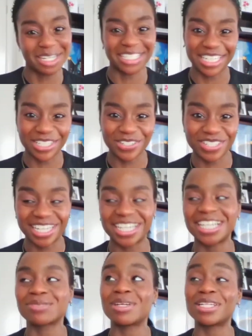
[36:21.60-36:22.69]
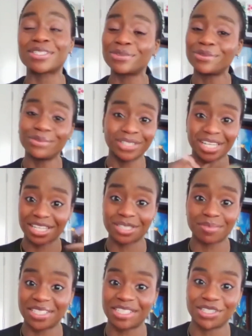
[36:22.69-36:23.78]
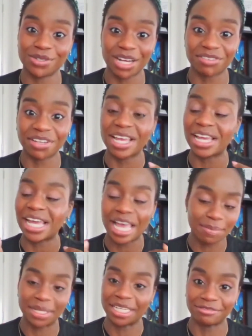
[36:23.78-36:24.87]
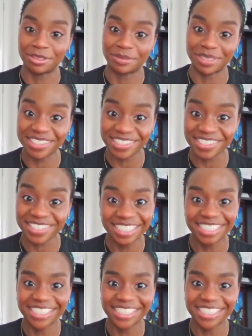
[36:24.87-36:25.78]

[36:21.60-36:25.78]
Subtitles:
of your presidential year, as well as all the other spaces you have epic influence.